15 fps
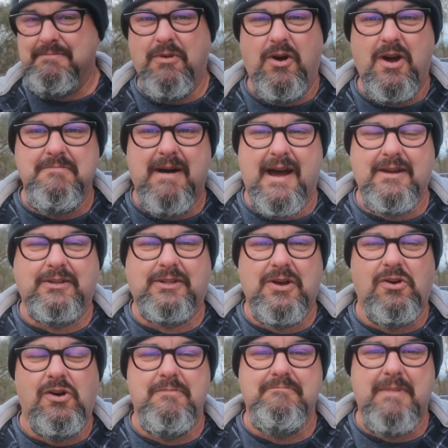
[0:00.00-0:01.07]
My mail
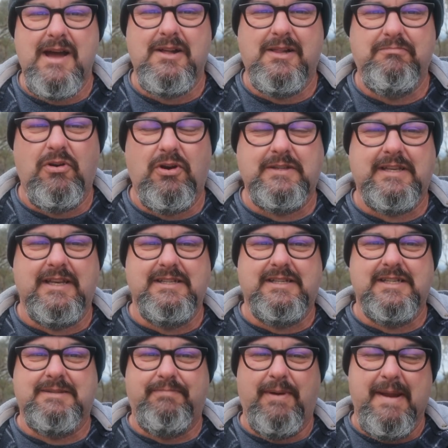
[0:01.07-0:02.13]
time mailbox has
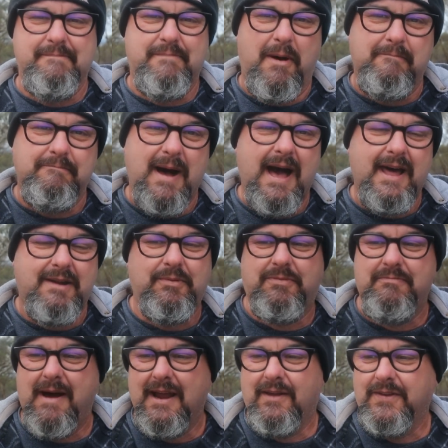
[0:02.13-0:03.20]
just been bombarded
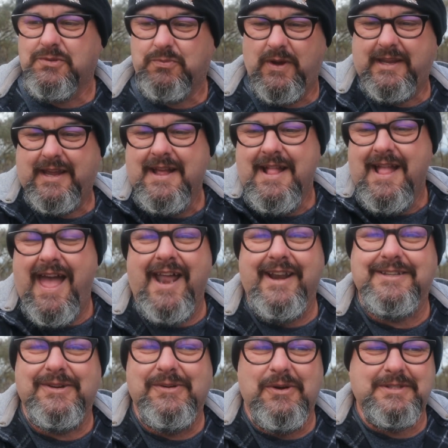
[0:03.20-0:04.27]
with mail this week,
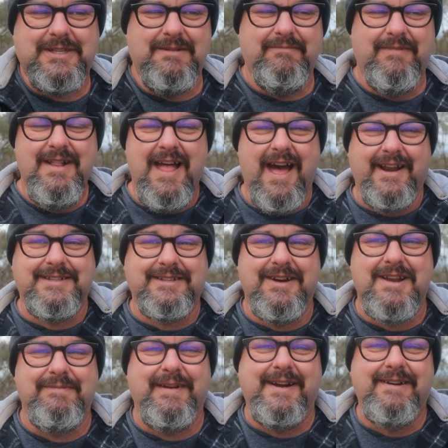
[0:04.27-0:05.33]
and it's awesome, and it's
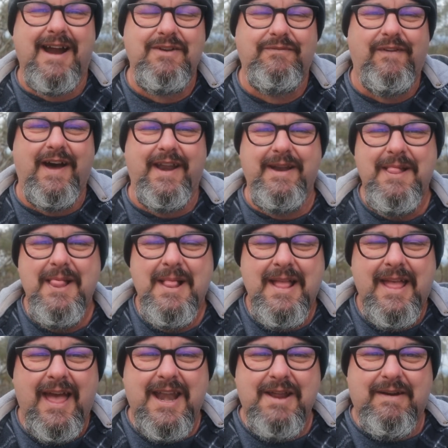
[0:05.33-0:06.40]
going to be great fun.
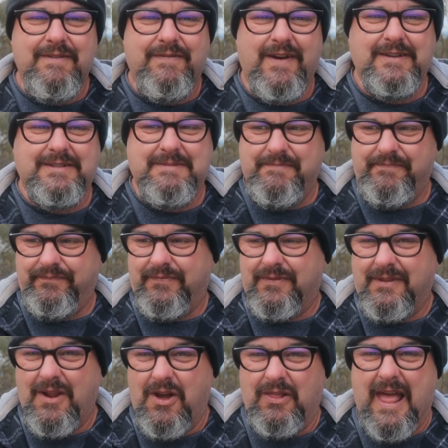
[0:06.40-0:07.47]
Anyway, folks,
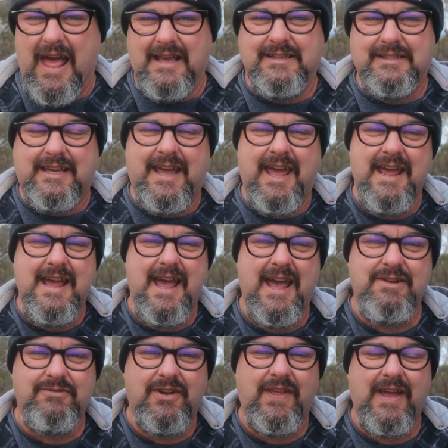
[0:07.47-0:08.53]
as King
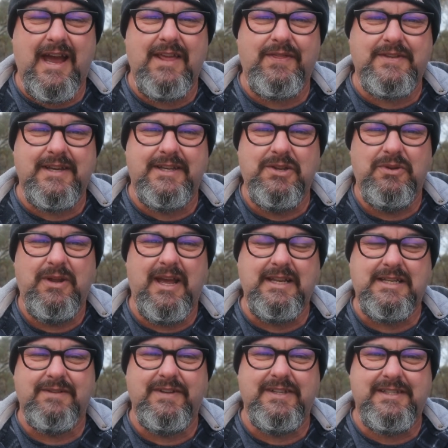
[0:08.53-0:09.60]
Henry VIII said to
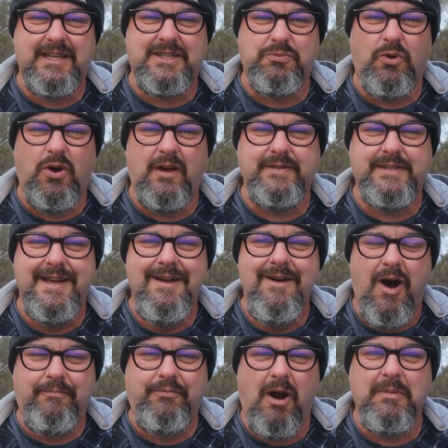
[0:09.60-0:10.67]
each of his six wives,
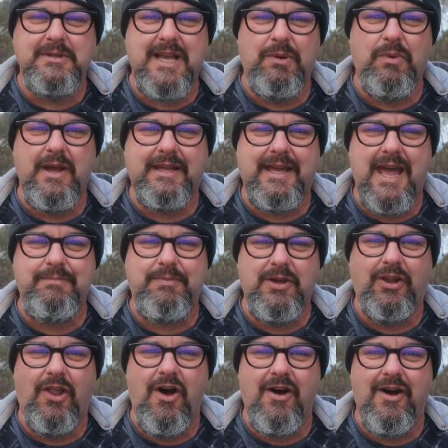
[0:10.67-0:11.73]
I promise I won't keep
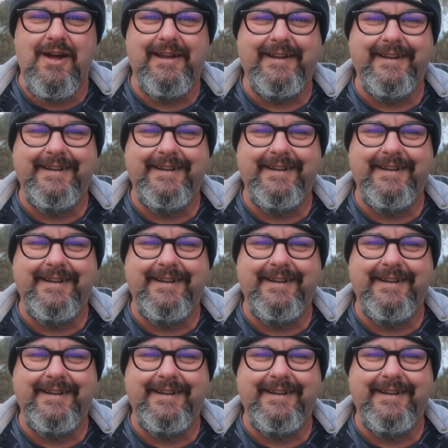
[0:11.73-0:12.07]
you long.